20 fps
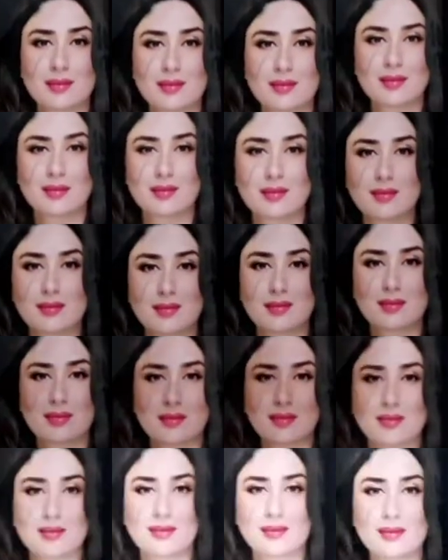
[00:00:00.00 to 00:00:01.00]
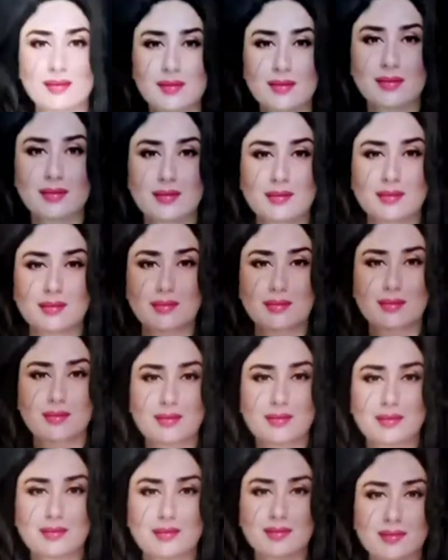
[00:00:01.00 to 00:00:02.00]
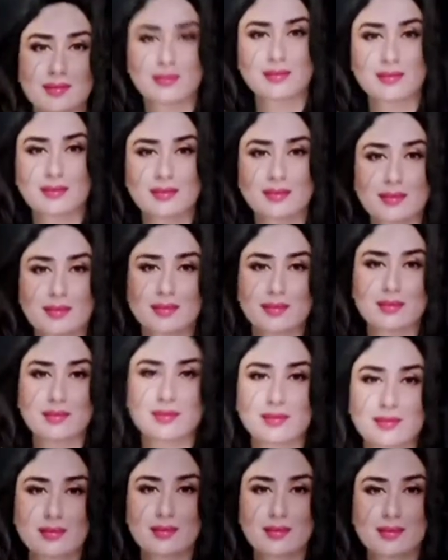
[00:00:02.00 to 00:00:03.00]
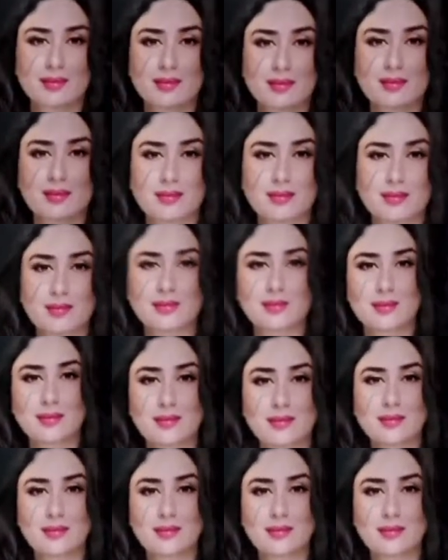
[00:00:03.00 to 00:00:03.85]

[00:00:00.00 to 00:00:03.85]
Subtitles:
and it is going to make your hair thin.